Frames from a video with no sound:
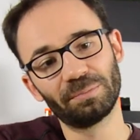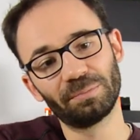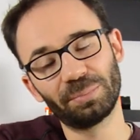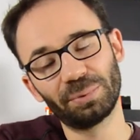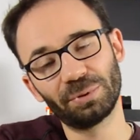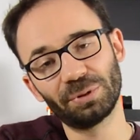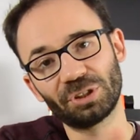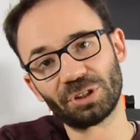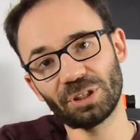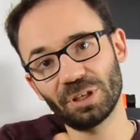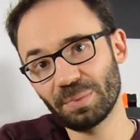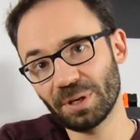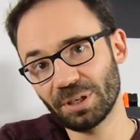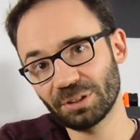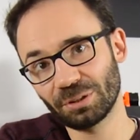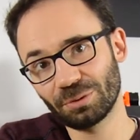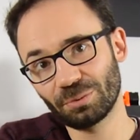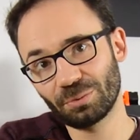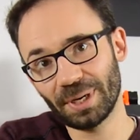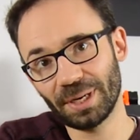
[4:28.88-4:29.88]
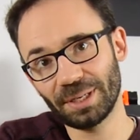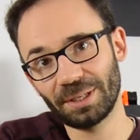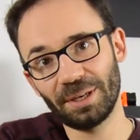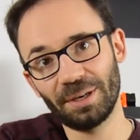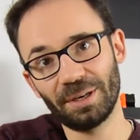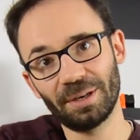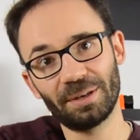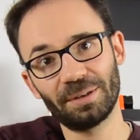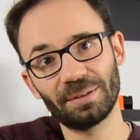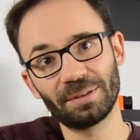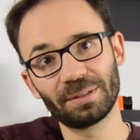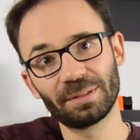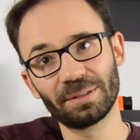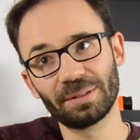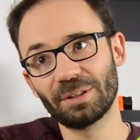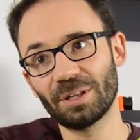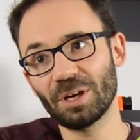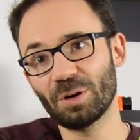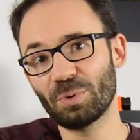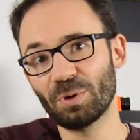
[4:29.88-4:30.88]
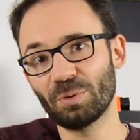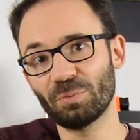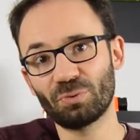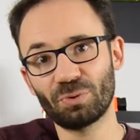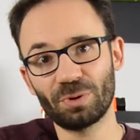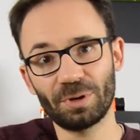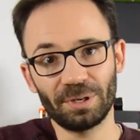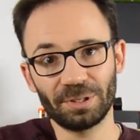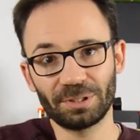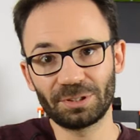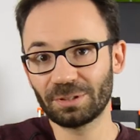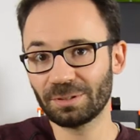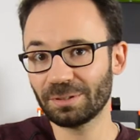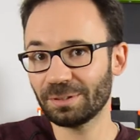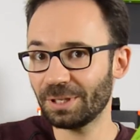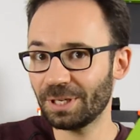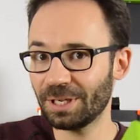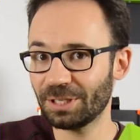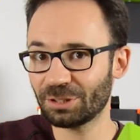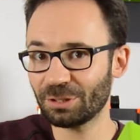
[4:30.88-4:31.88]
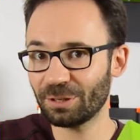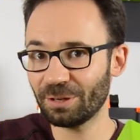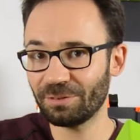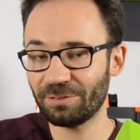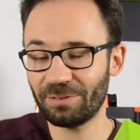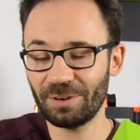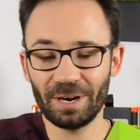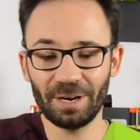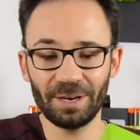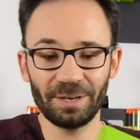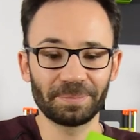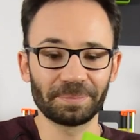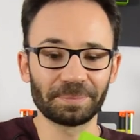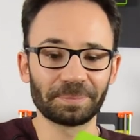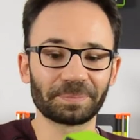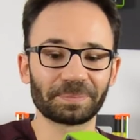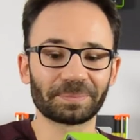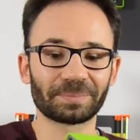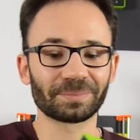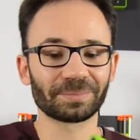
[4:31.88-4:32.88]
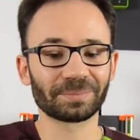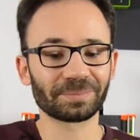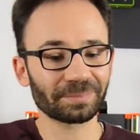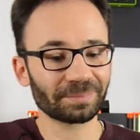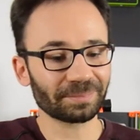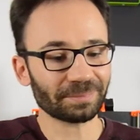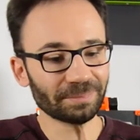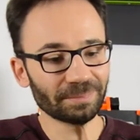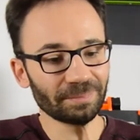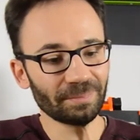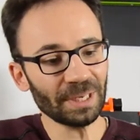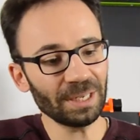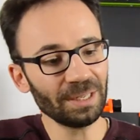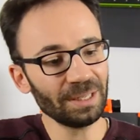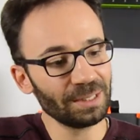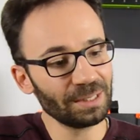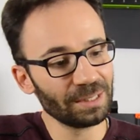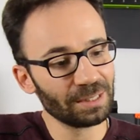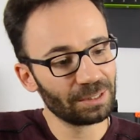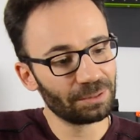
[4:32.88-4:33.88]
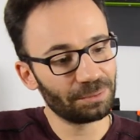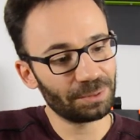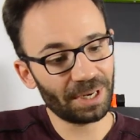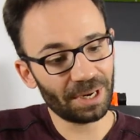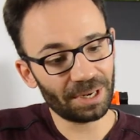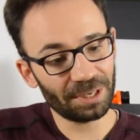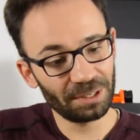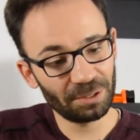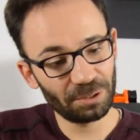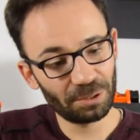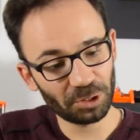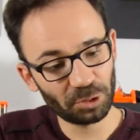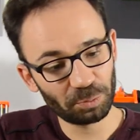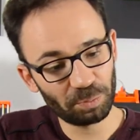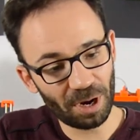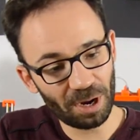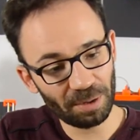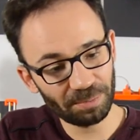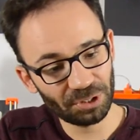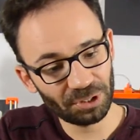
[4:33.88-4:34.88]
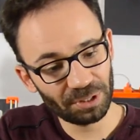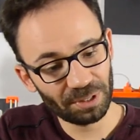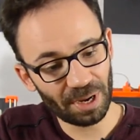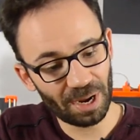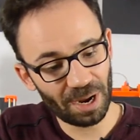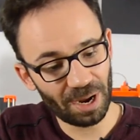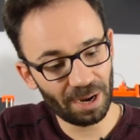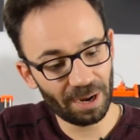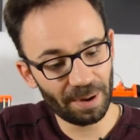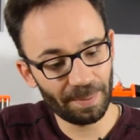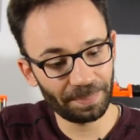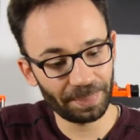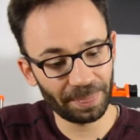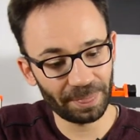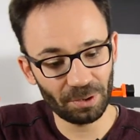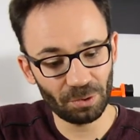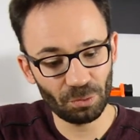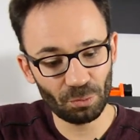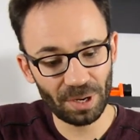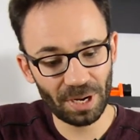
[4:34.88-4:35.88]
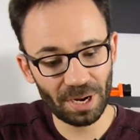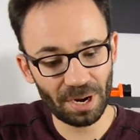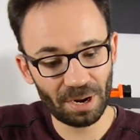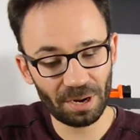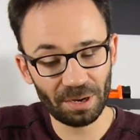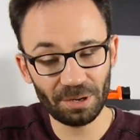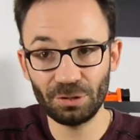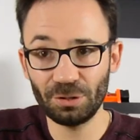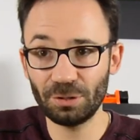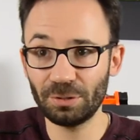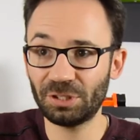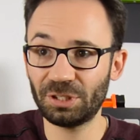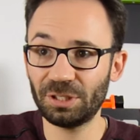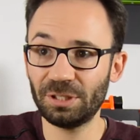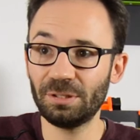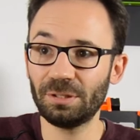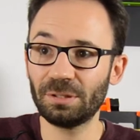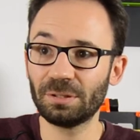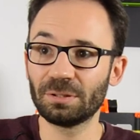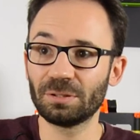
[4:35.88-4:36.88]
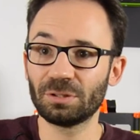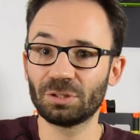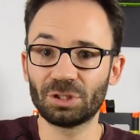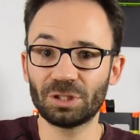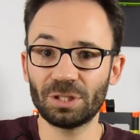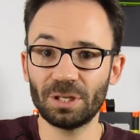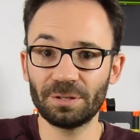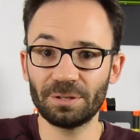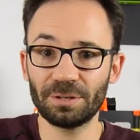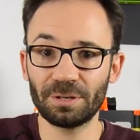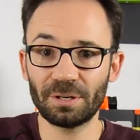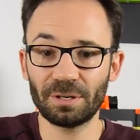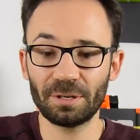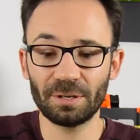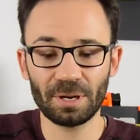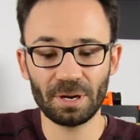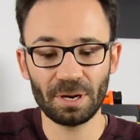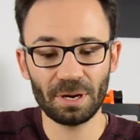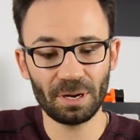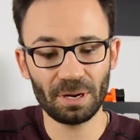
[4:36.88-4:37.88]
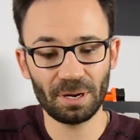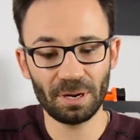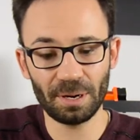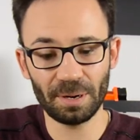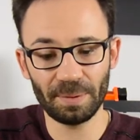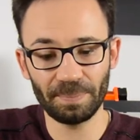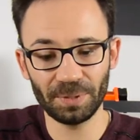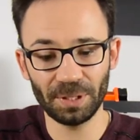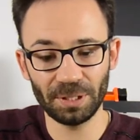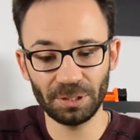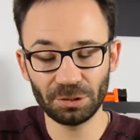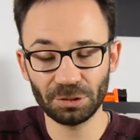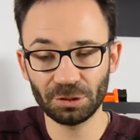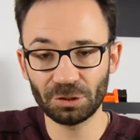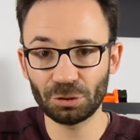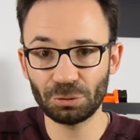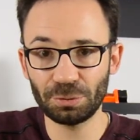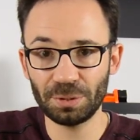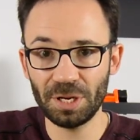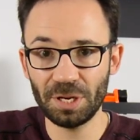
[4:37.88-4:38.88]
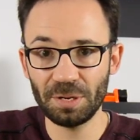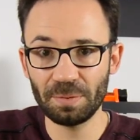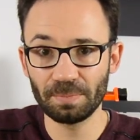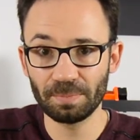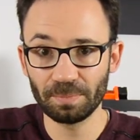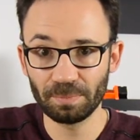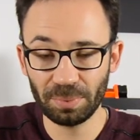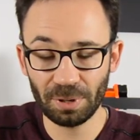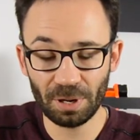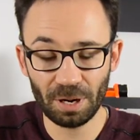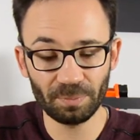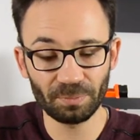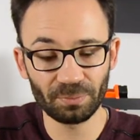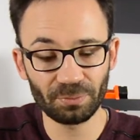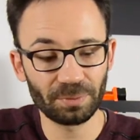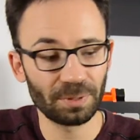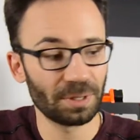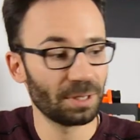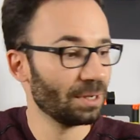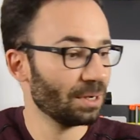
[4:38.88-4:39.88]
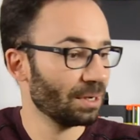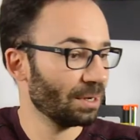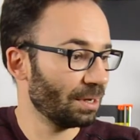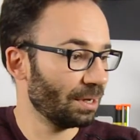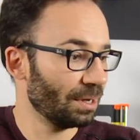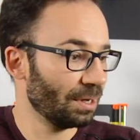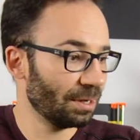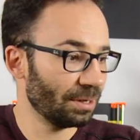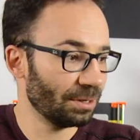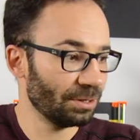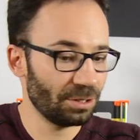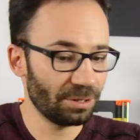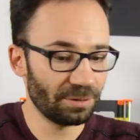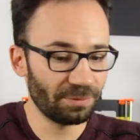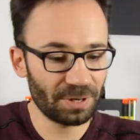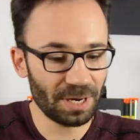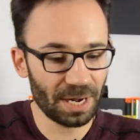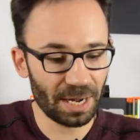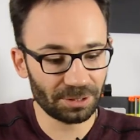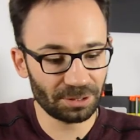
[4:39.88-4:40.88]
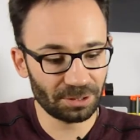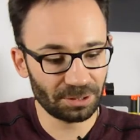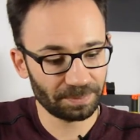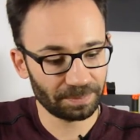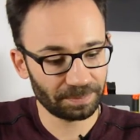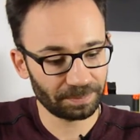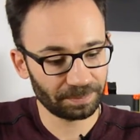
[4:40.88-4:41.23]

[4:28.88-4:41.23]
push the button right here, the pump works, it's all fine. Regarding those pumps, we are using standard industry pump. You've got